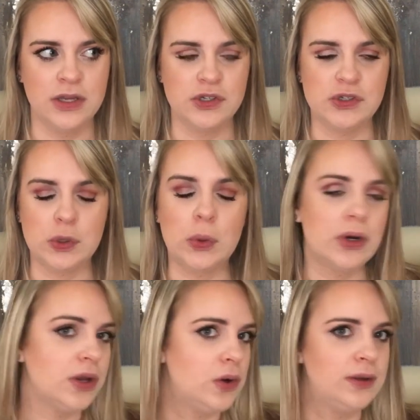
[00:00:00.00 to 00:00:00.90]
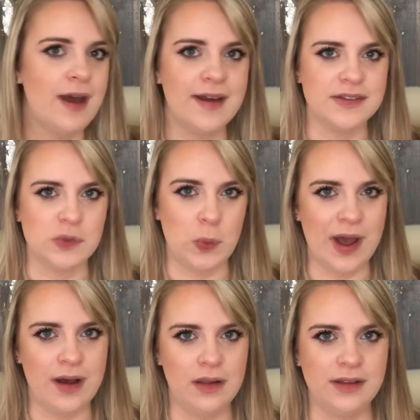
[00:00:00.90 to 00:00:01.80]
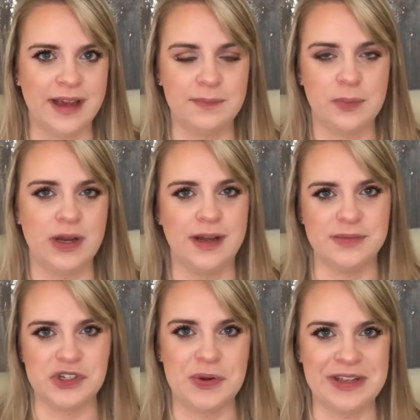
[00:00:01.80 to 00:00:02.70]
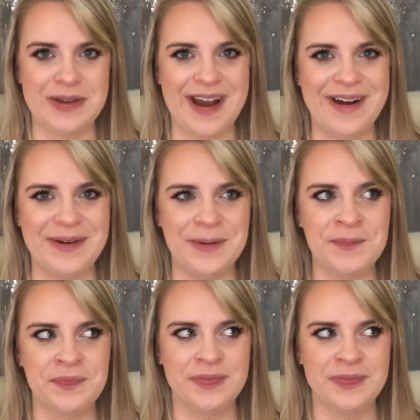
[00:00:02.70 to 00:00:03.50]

tutorial as well, like um, showing you how